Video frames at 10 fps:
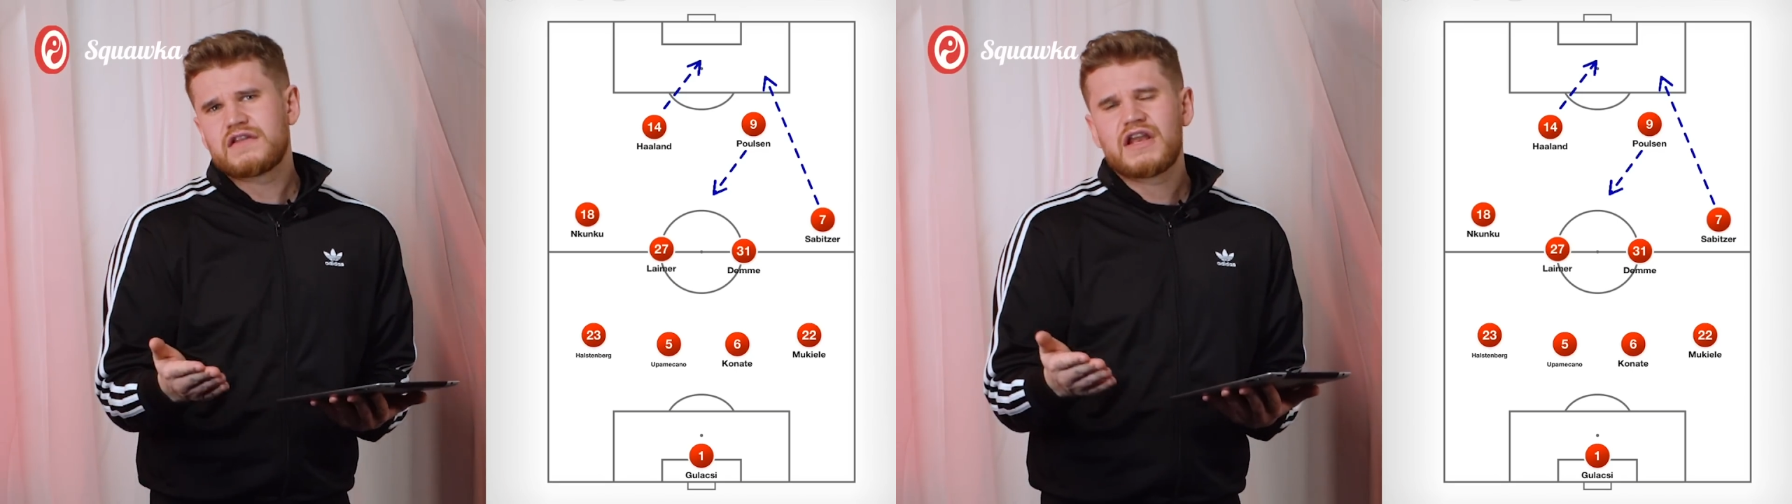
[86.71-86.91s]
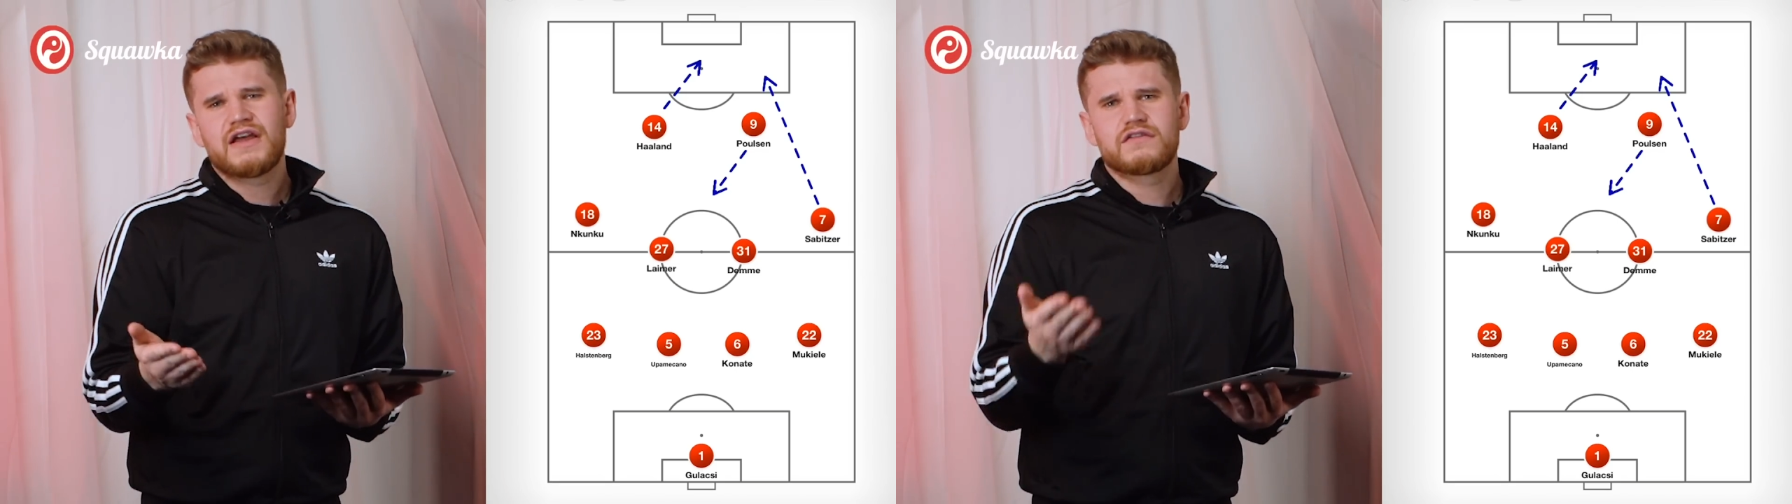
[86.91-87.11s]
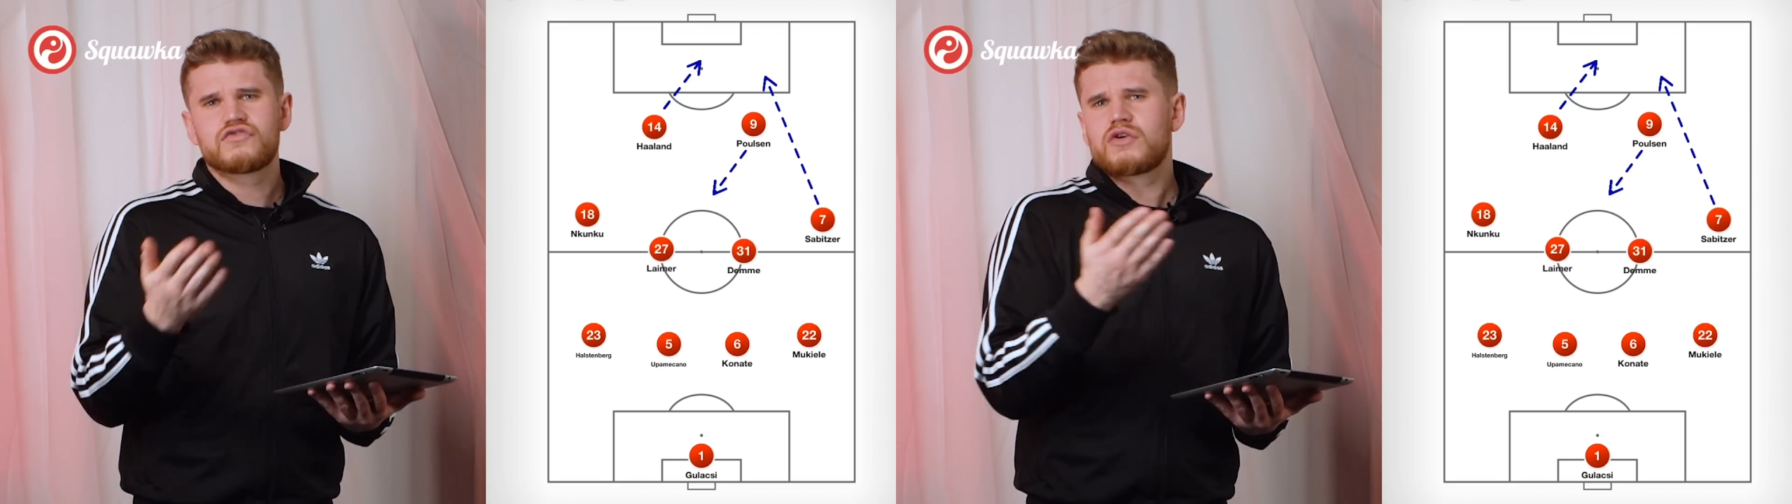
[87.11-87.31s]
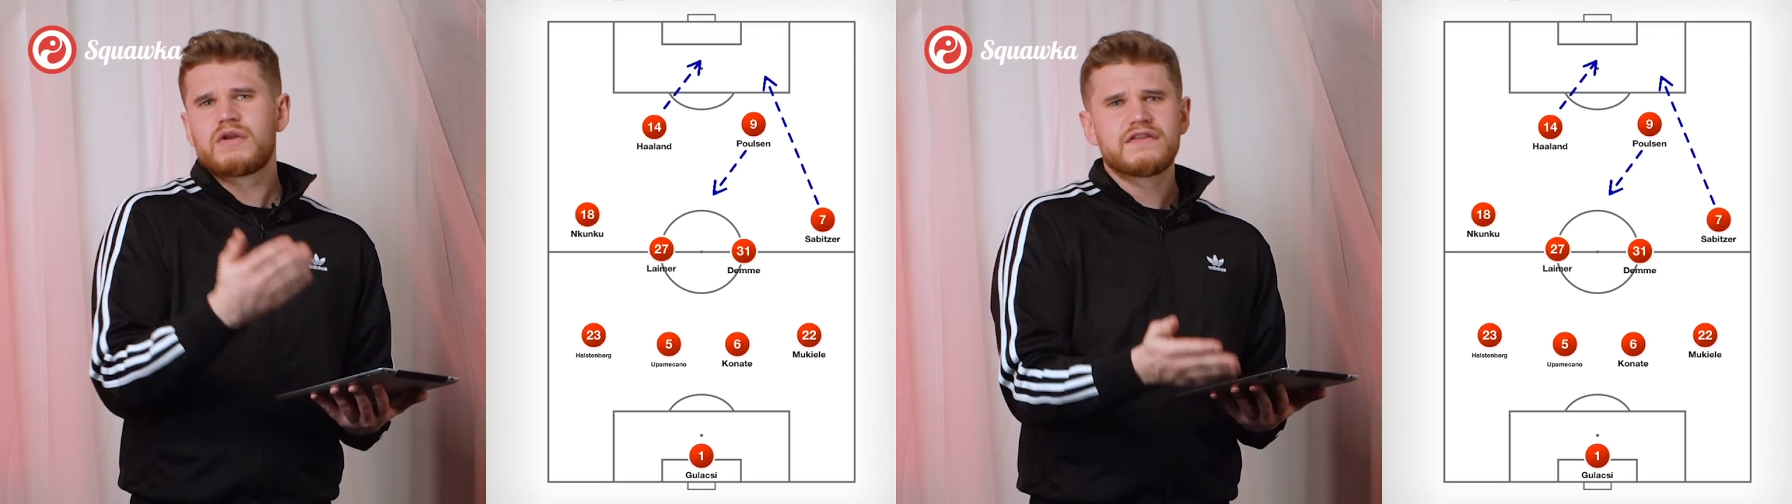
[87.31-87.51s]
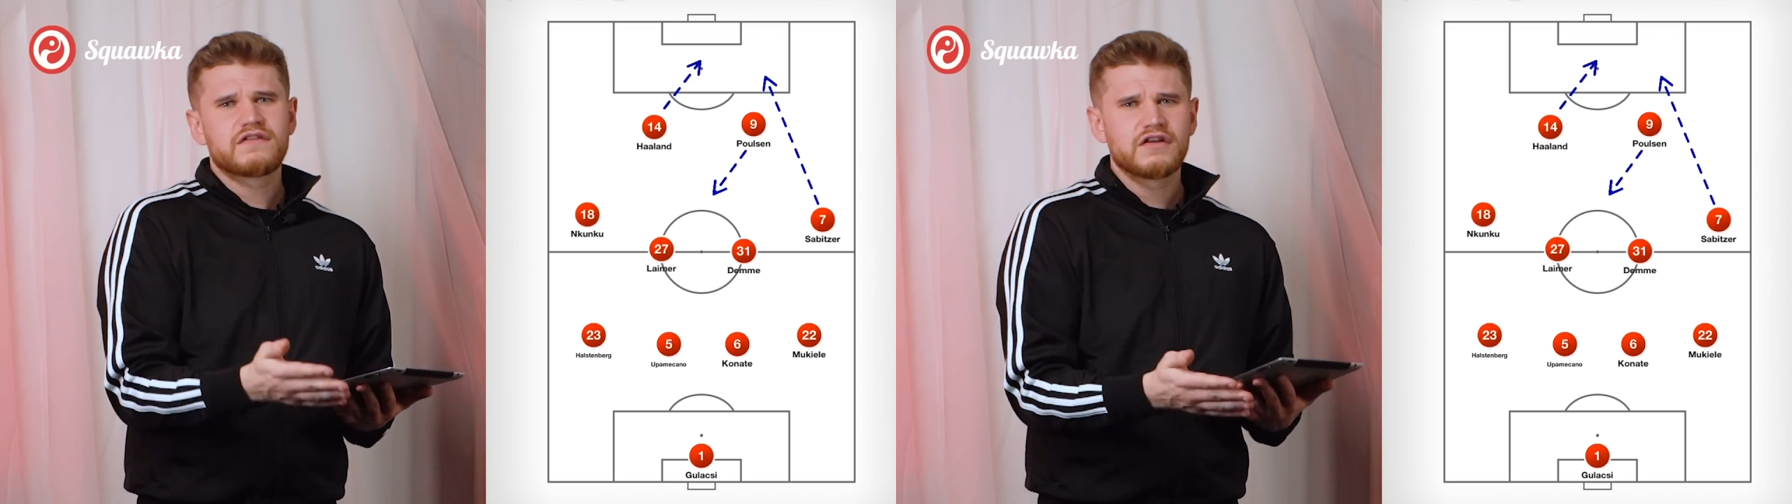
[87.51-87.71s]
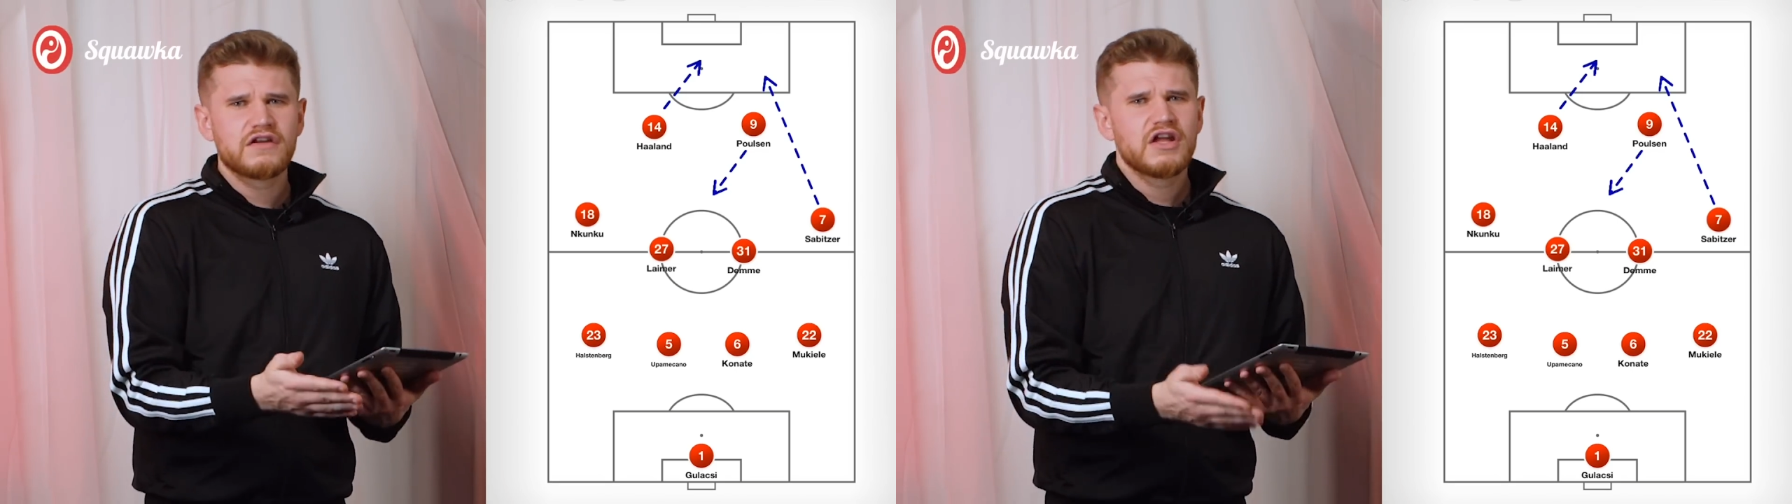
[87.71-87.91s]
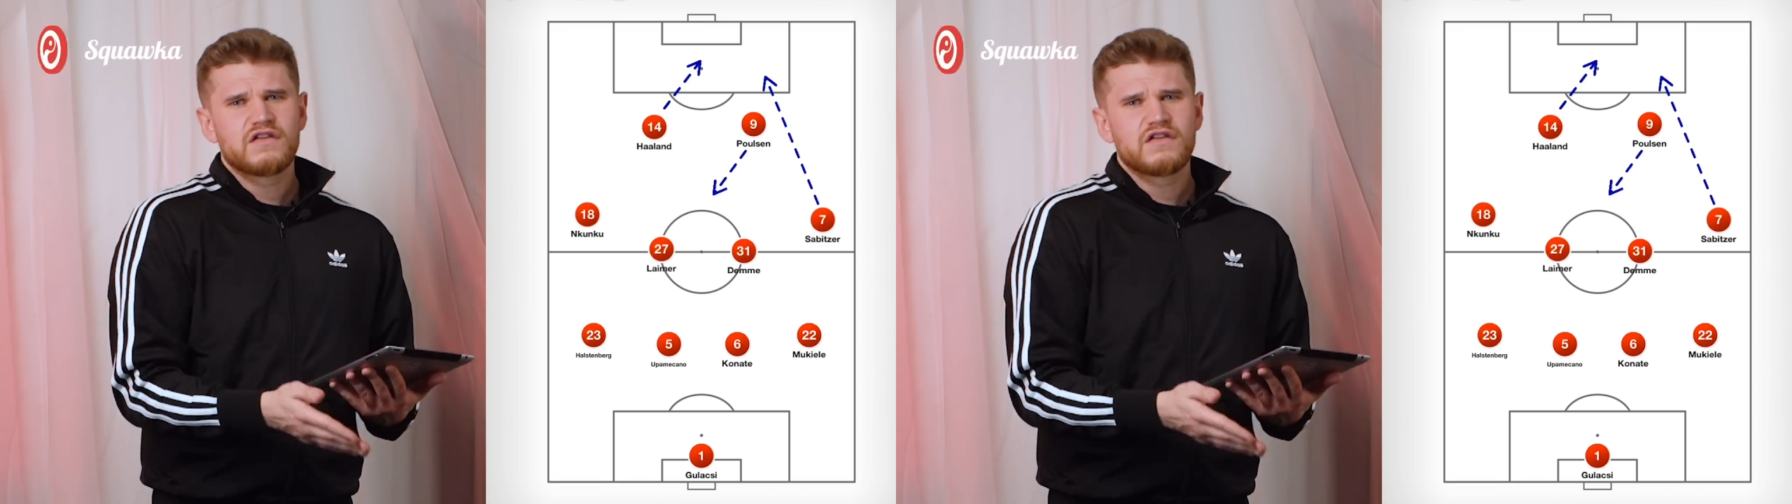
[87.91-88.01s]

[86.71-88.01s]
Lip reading: had the likes of Joe Linton,